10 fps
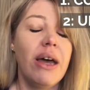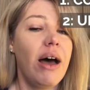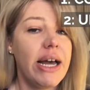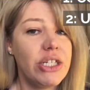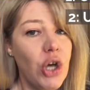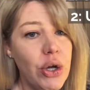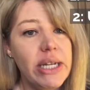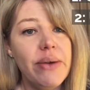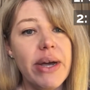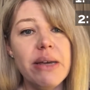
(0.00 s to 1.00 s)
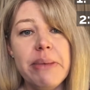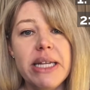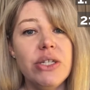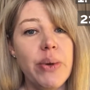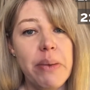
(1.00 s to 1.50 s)
I totally
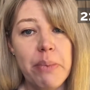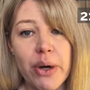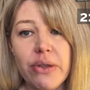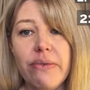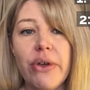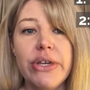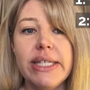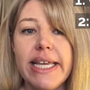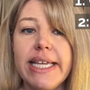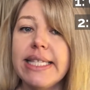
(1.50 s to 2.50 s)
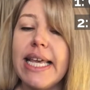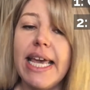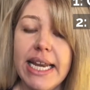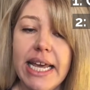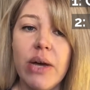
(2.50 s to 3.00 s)
recommend doing both of those things
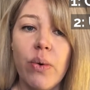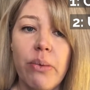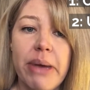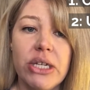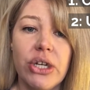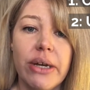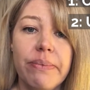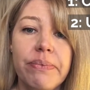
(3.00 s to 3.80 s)
in equal measure.